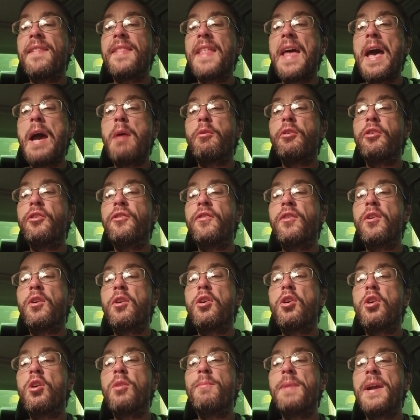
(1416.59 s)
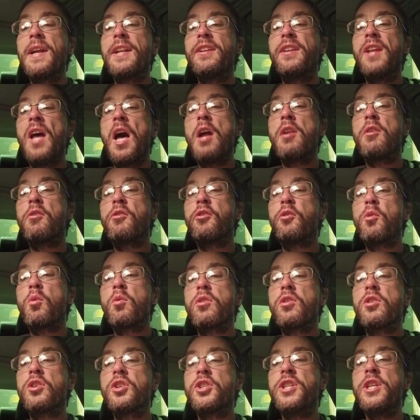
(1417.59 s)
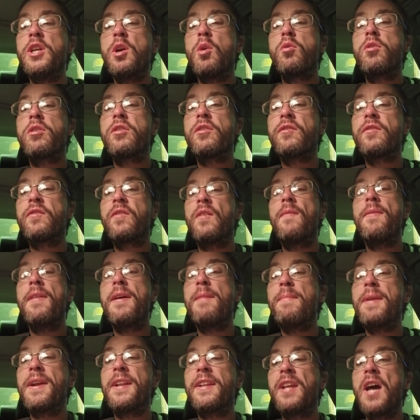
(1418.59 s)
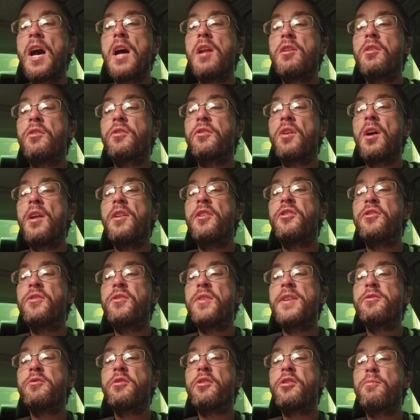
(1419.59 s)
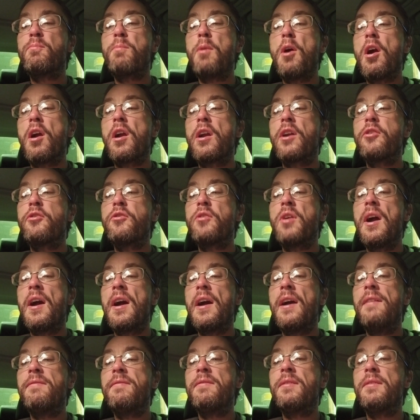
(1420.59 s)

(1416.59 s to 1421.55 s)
That was for her McDonald's order. She ordered from the McDonald's on Citrus Park Drive.